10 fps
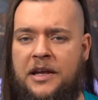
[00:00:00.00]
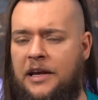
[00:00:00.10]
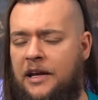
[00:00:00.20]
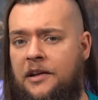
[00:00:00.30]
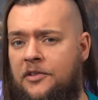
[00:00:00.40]

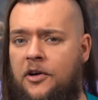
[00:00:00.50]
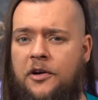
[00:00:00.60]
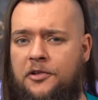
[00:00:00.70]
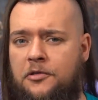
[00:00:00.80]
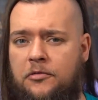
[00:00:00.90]
In his
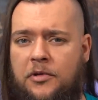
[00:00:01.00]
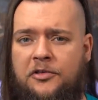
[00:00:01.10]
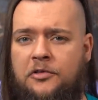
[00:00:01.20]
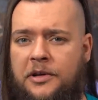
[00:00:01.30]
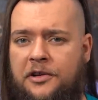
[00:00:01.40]
article,
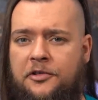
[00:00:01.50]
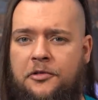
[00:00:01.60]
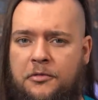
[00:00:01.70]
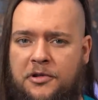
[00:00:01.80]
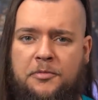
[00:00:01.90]
Russell
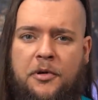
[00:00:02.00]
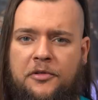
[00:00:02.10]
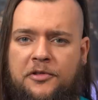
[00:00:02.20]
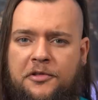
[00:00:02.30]
issued a response